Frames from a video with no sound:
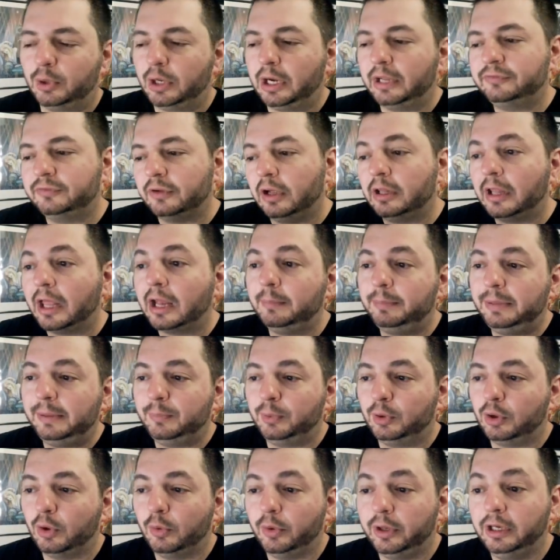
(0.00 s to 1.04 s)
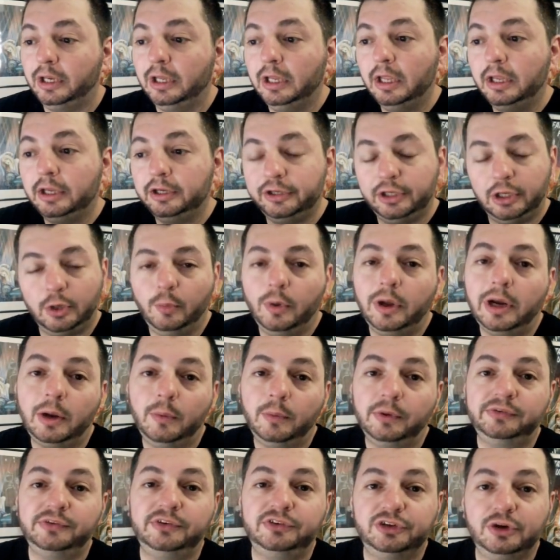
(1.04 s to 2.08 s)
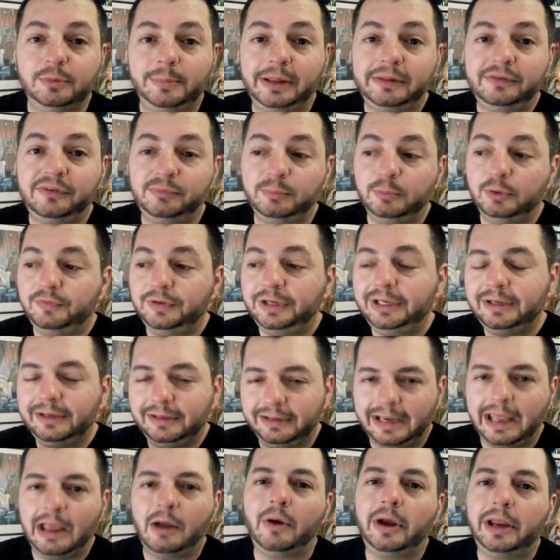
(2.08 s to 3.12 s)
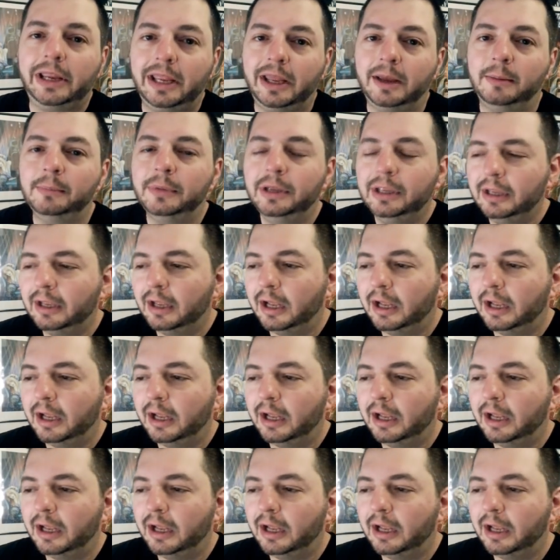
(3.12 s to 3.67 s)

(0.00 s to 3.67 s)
And I saw a lot of people going, you know what, I wasn't sure about this movie, now I am.